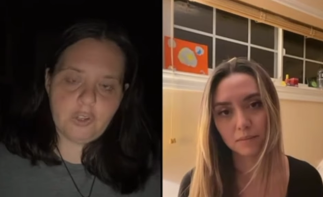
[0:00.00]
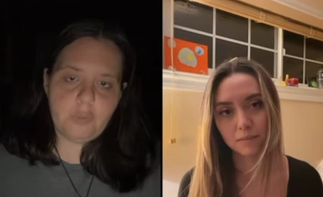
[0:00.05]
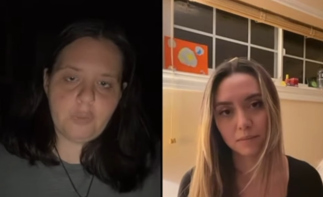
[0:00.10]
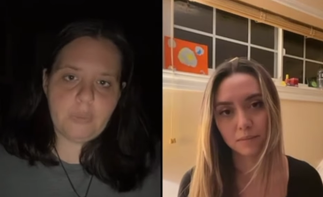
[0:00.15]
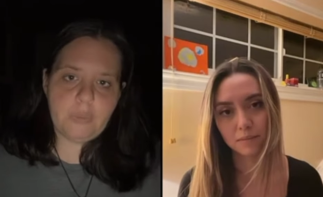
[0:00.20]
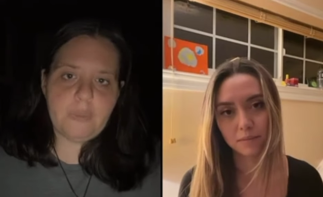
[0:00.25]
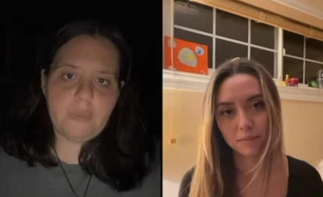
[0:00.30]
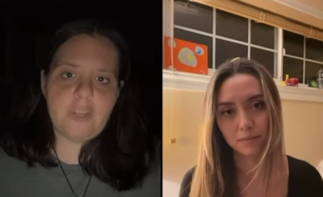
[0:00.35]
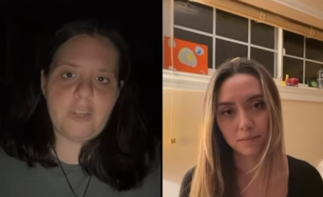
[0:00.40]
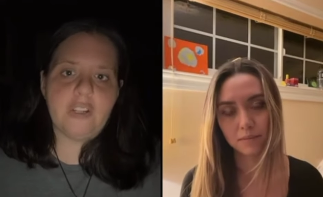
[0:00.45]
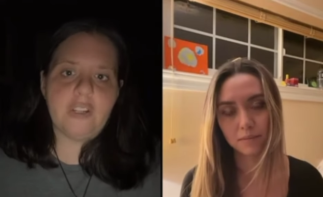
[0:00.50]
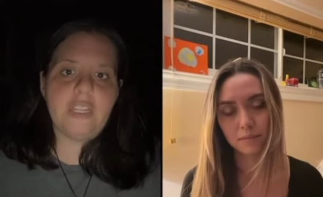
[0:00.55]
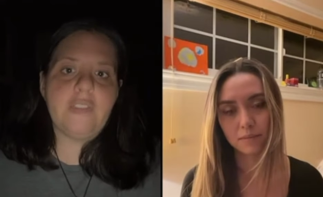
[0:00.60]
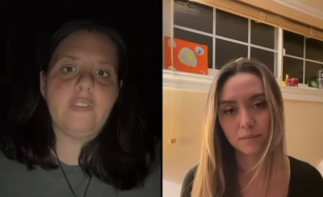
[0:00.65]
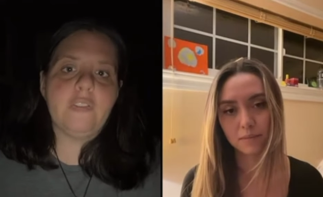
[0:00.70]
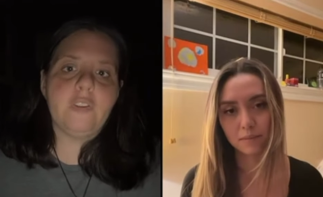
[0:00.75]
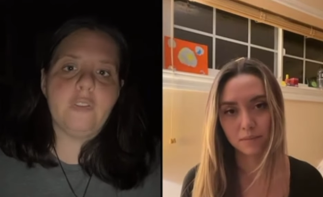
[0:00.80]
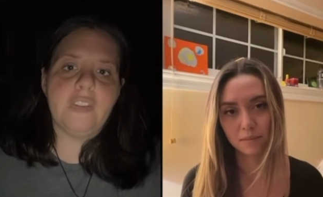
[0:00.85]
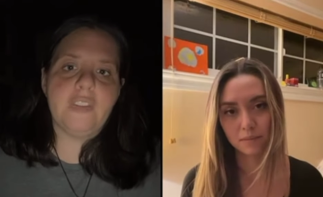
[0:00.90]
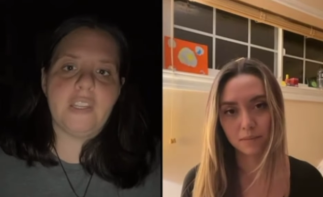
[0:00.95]
Speaker 1: be better,
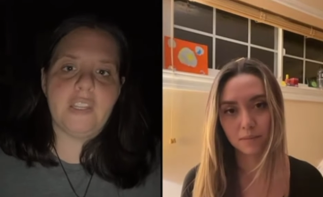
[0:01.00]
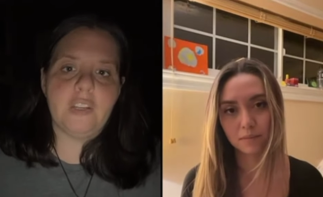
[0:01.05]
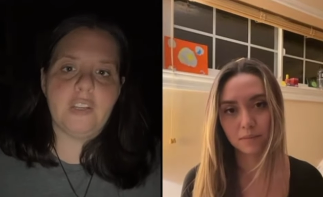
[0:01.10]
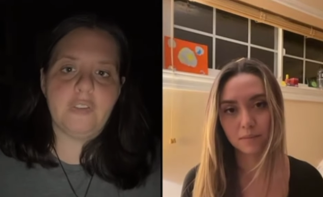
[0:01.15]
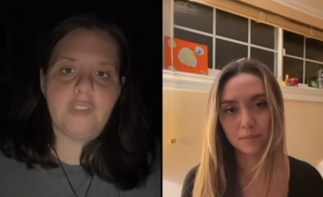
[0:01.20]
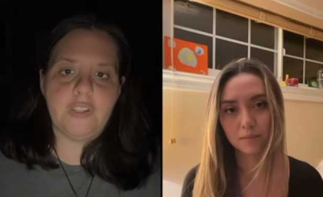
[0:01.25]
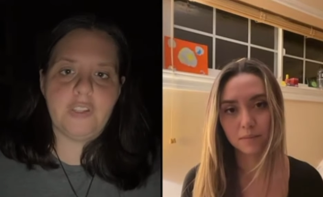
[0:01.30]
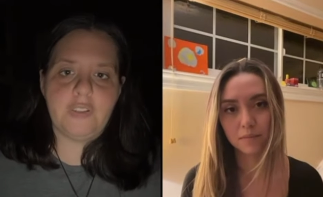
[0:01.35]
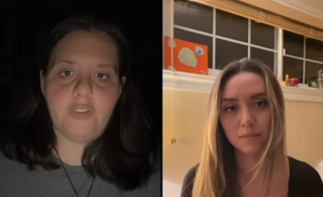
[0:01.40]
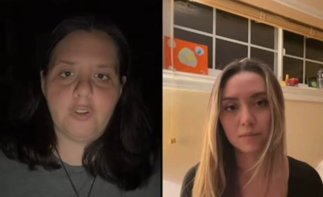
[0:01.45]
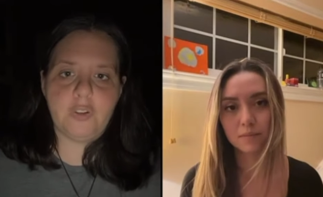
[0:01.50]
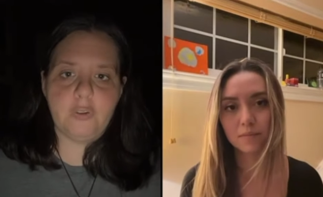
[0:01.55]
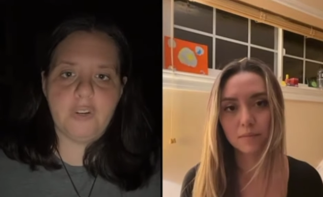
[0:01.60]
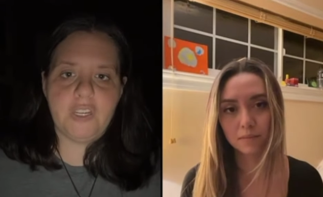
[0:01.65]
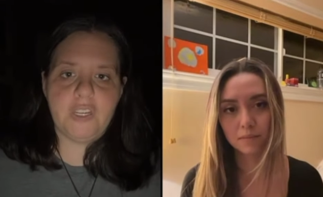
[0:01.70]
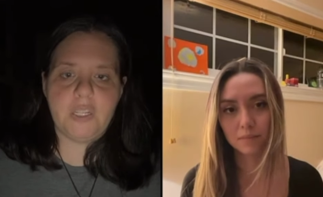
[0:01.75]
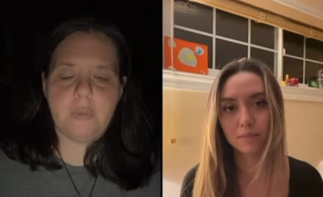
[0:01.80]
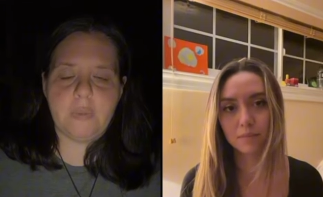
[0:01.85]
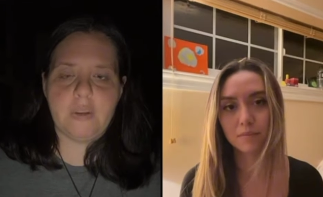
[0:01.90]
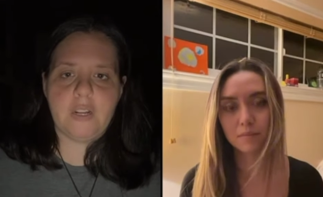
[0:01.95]
even though they hear these
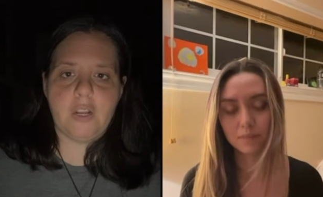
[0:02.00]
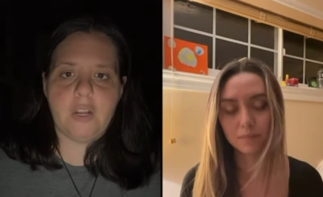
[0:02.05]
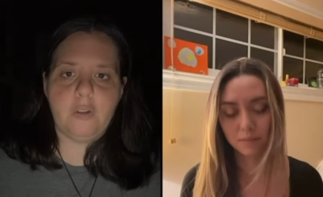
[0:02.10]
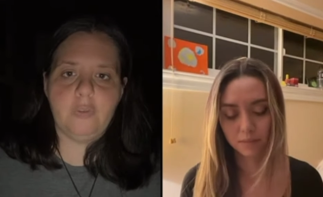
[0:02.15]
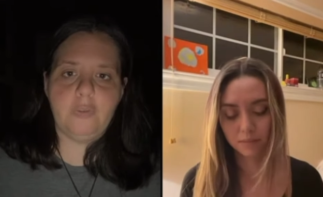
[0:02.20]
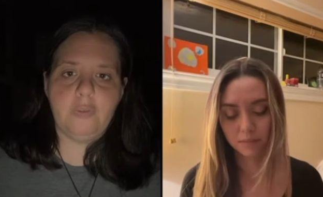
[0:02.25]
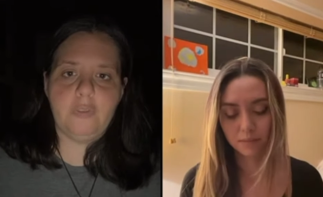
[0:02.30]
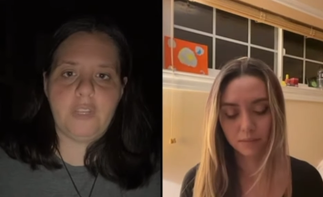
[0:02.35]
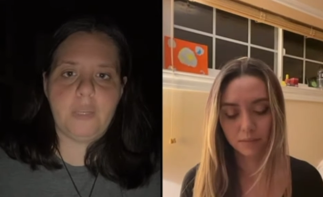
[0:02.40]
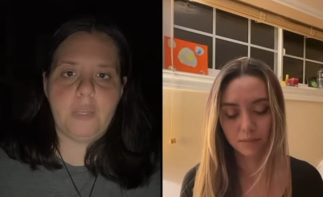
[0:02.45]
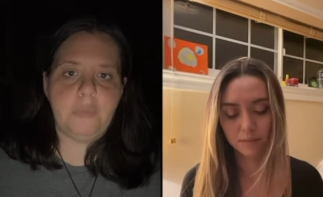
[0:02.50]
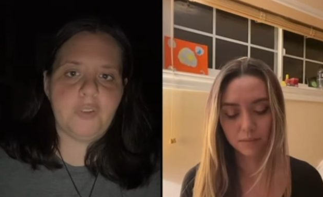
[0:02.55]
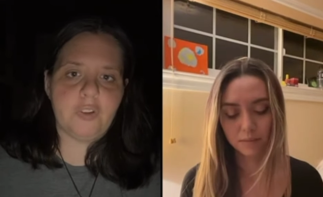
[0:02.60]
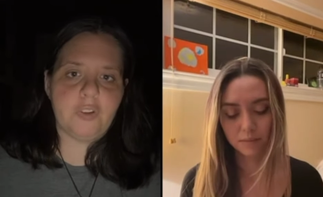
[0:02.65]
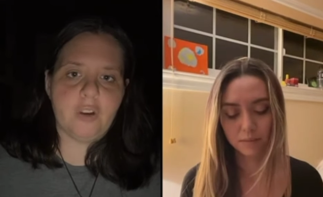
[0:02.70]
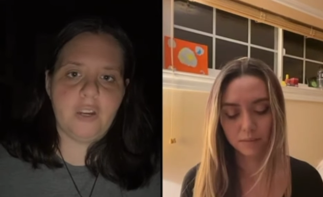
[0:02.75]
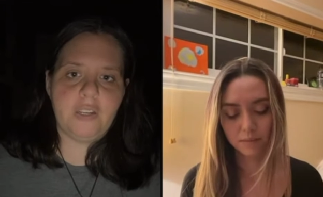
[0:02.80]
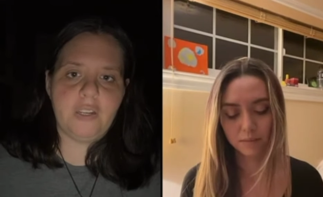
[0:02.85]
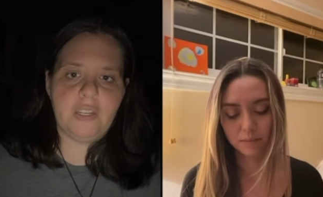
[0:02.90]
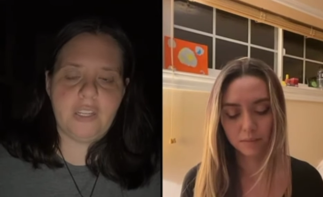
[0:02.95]
stories about how Luke keeps
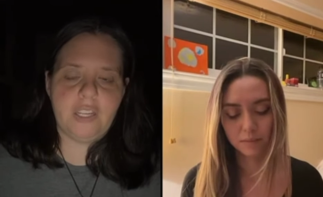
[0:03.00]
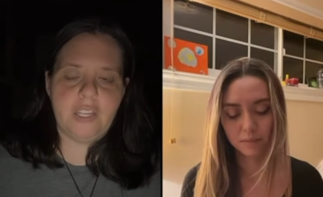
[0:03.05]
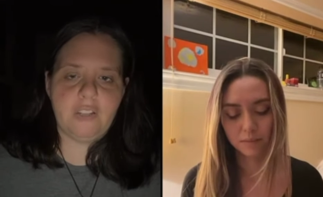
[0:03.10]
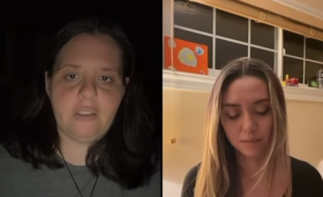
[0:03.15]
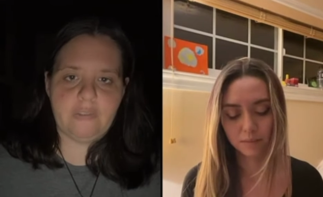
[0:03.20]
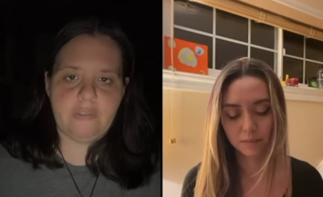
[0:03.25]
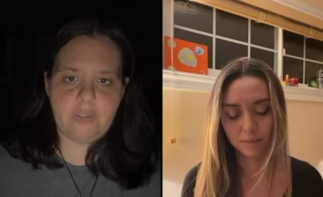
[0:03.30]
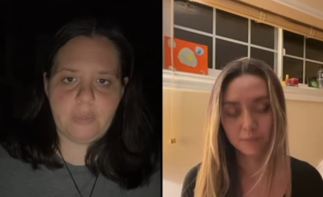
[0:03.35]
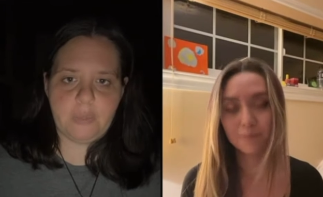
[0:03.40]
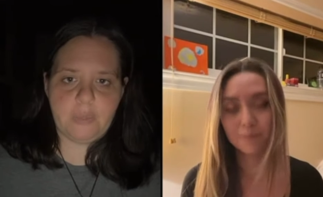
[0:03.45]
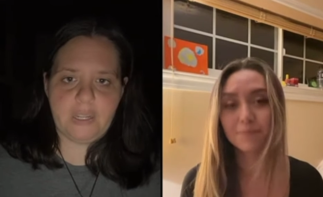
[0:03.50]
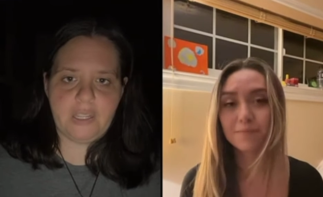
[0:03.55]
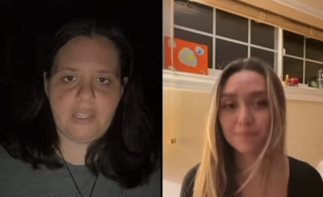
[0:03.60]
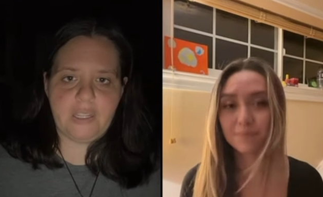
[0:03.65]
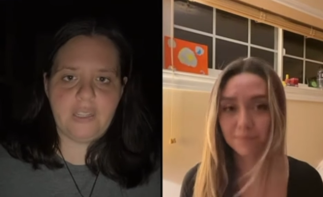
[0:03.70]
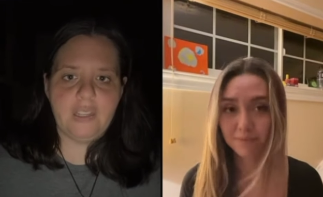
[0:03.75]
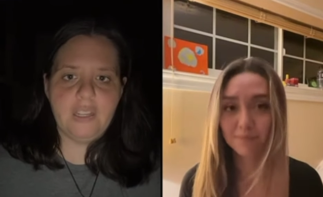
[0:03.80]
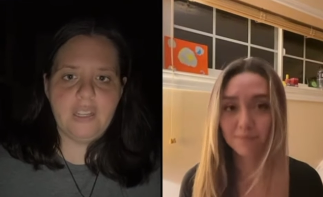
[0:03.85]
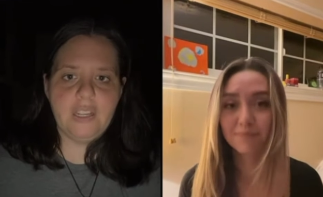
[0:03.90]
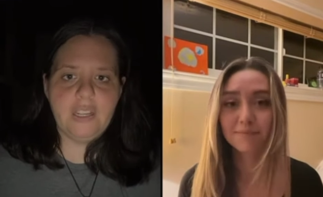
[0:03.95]
trying to kill
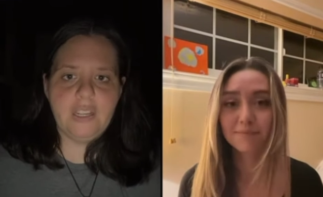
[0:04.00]
everybody.